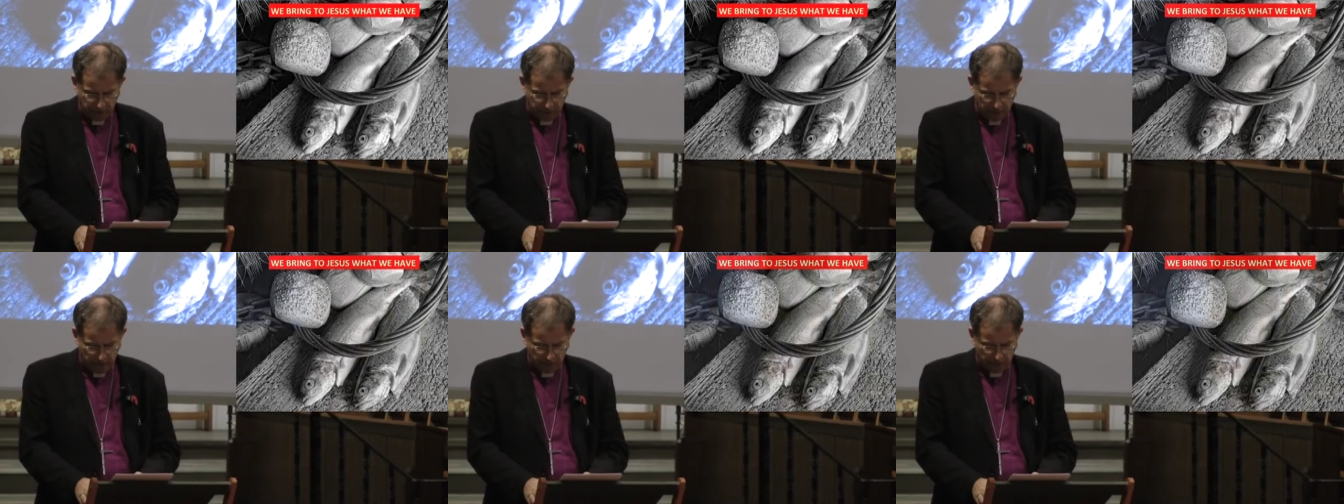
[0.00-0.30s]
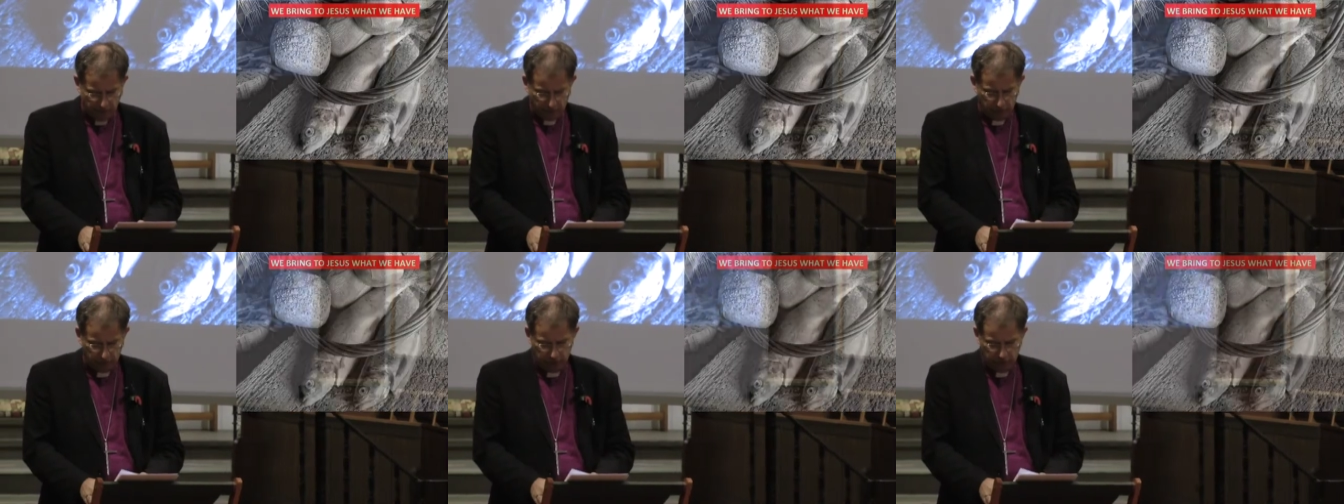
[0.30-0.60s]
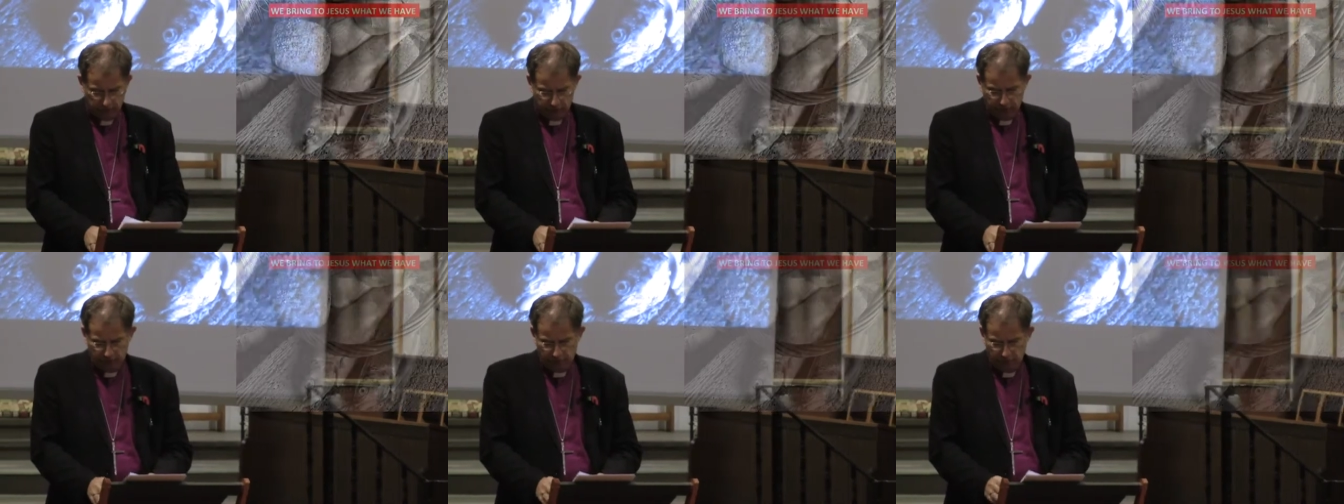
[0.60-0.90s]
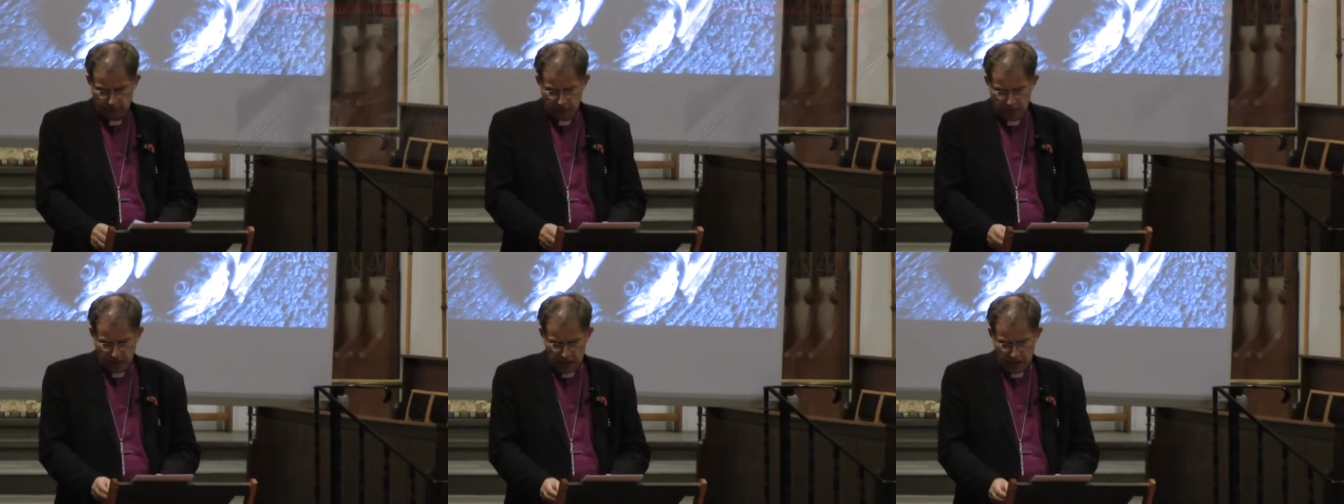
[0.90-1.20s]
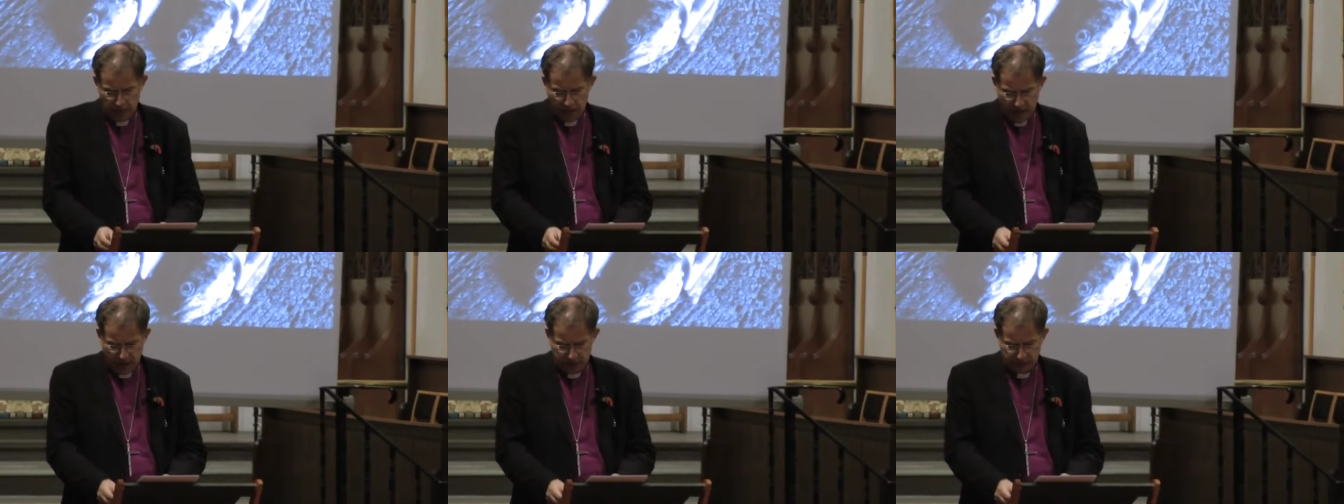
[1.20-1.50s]
for people when
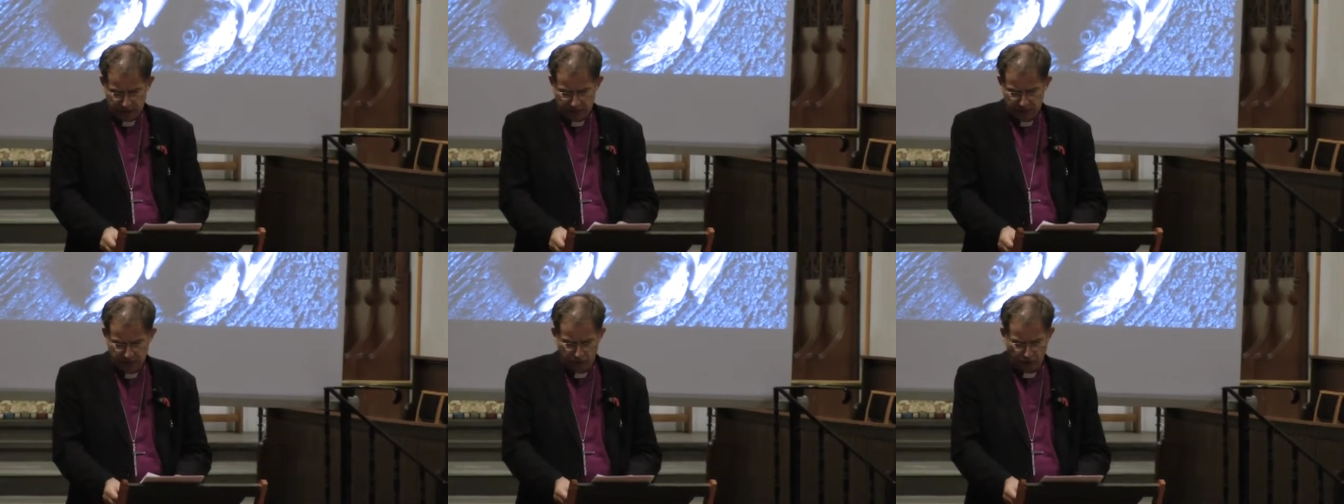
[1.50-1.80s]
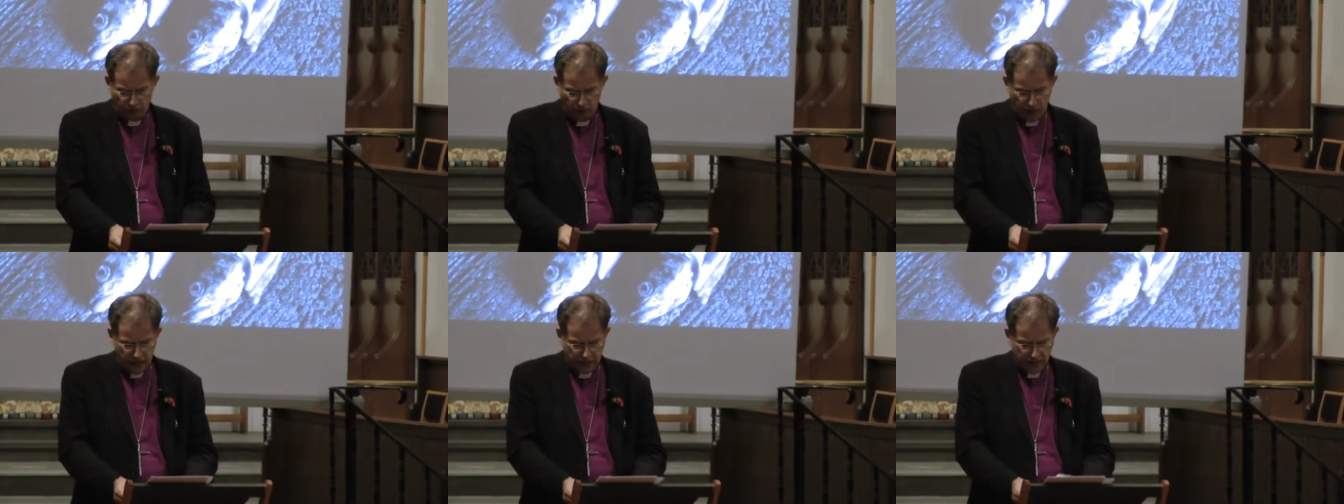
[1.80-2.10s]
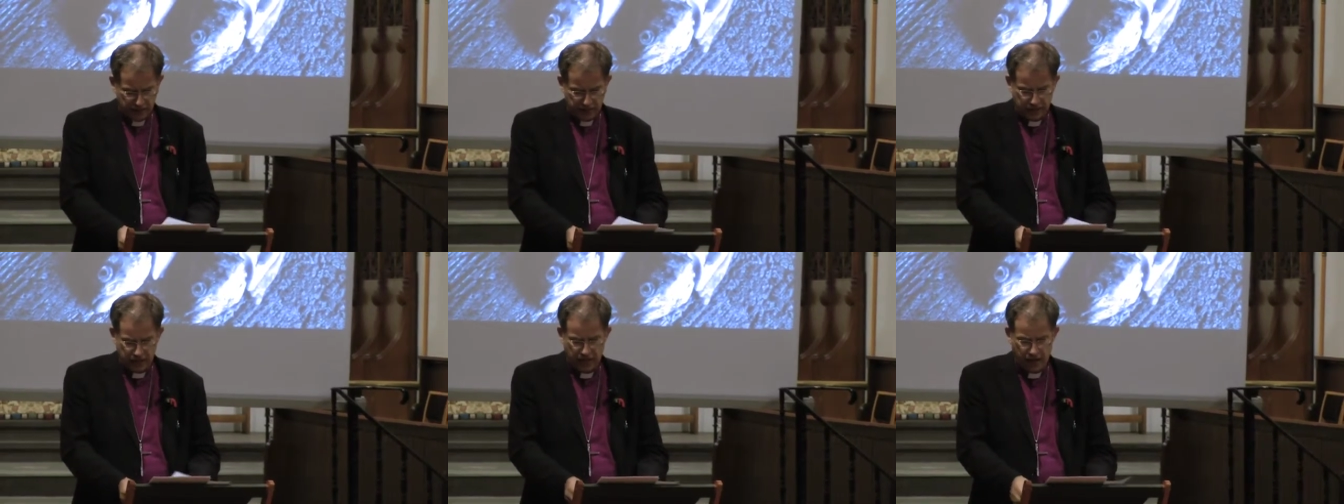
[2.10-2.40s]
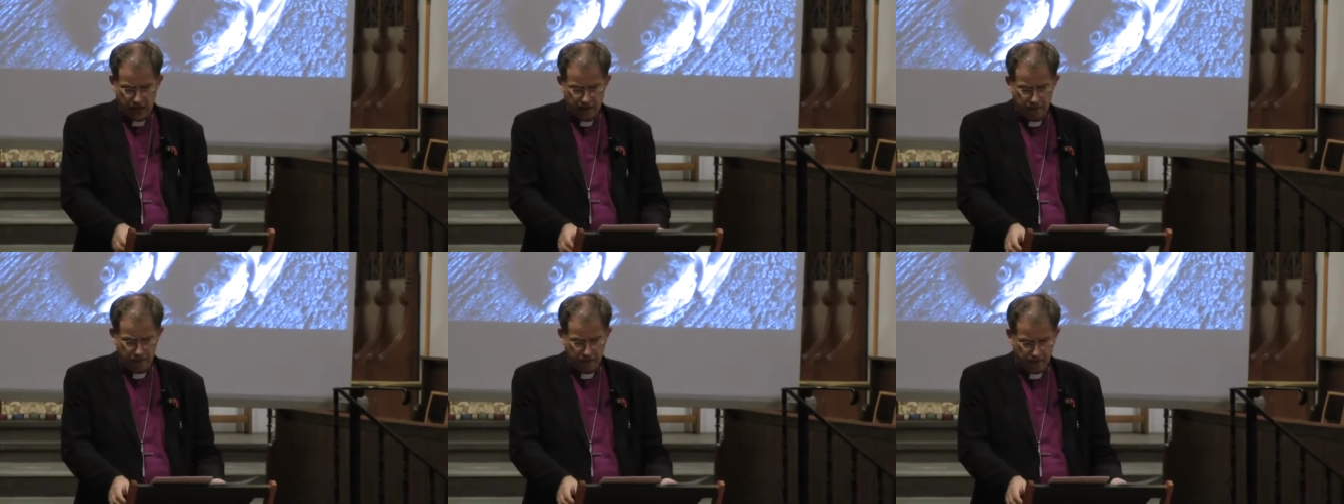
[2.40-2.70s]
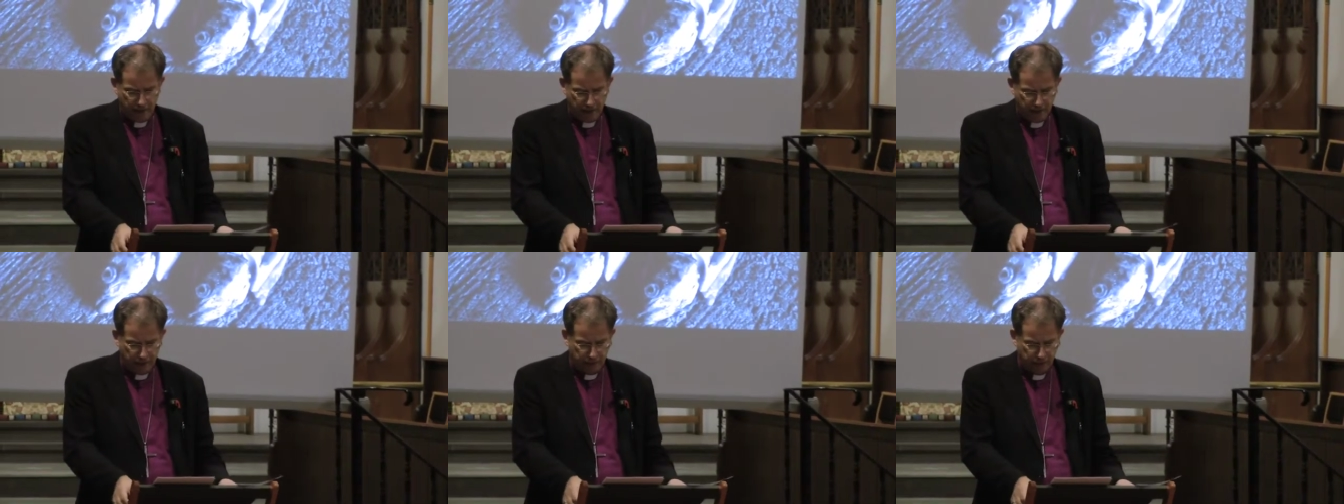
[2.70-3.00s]
you ask them why it's their
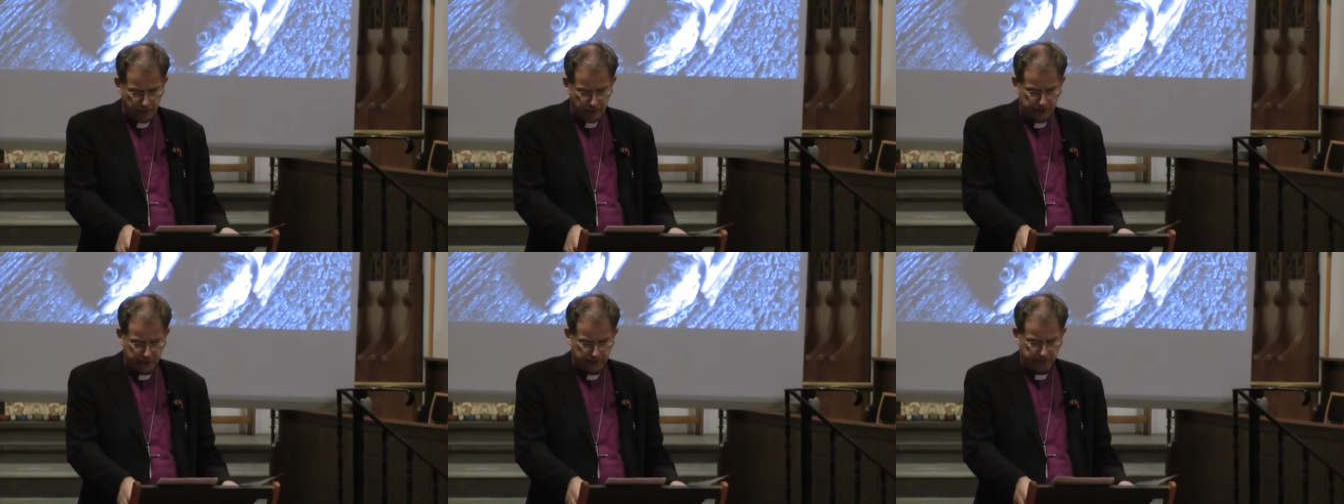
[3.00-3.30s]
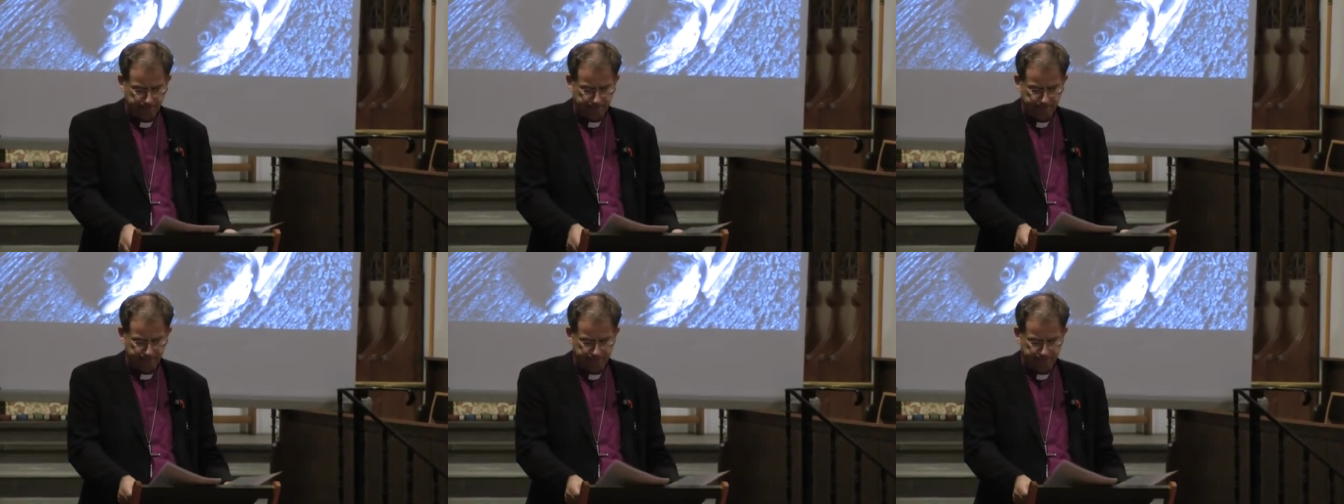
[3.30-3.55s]
favourite.